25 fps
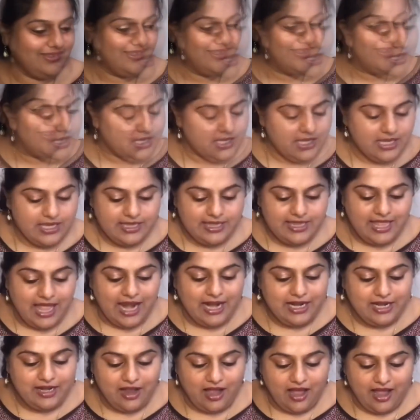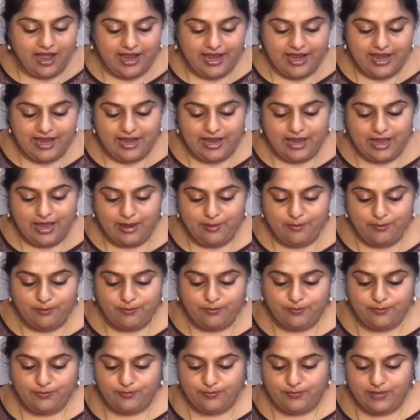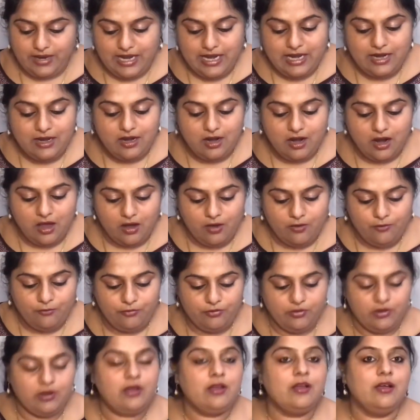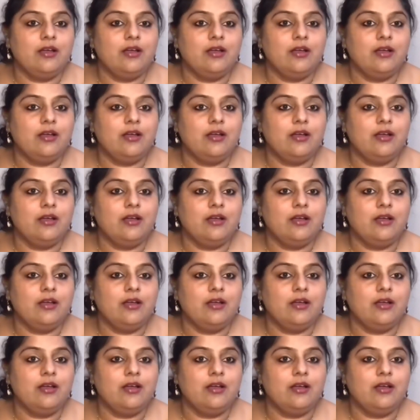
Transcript: Other than that, I am in love